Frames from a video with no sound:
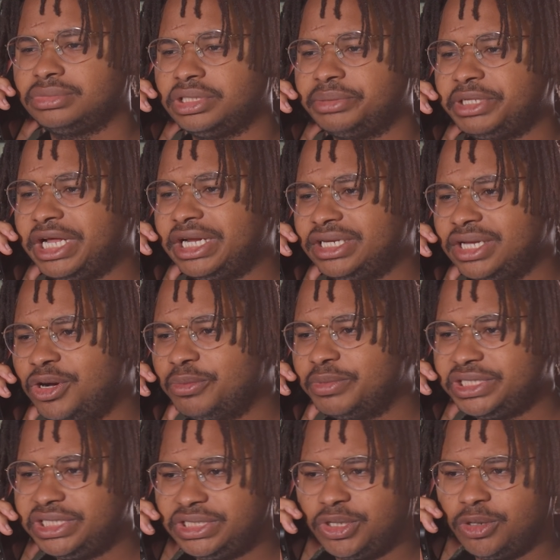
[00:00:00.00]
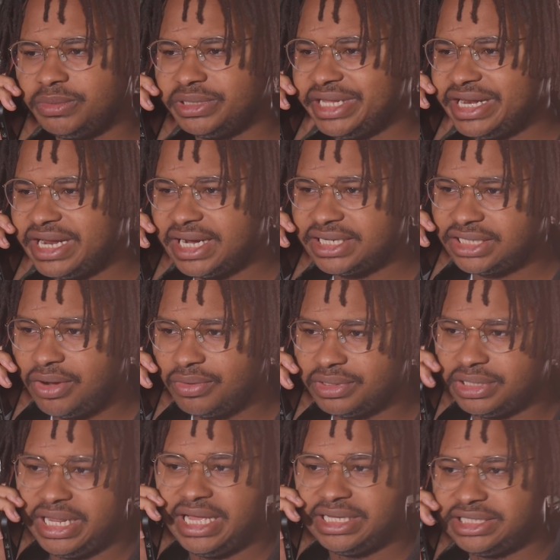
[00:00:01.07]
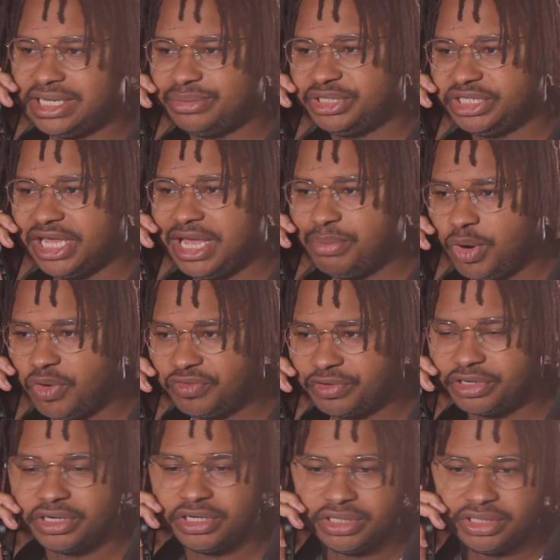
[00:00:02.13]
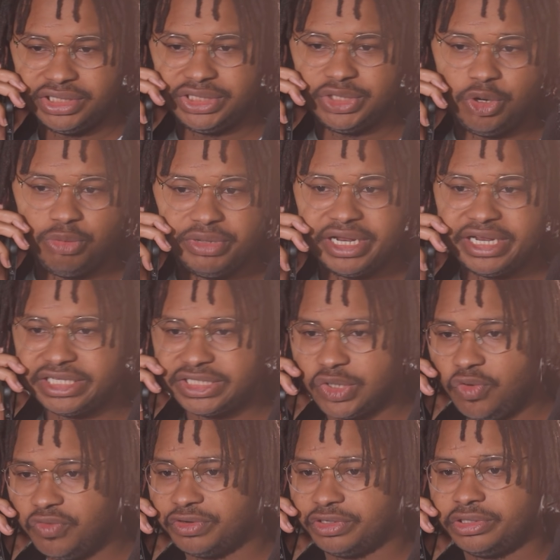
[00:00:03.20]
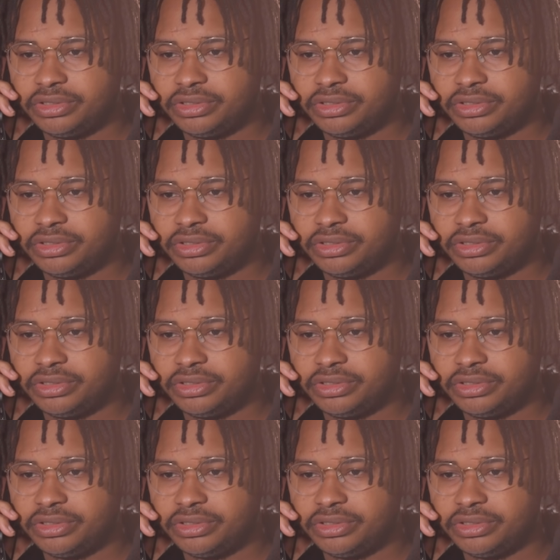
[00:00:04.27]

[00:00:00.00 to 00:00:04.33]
I mean, I don't, but she told me they're not talking. Last time she came over, she told me that it's over.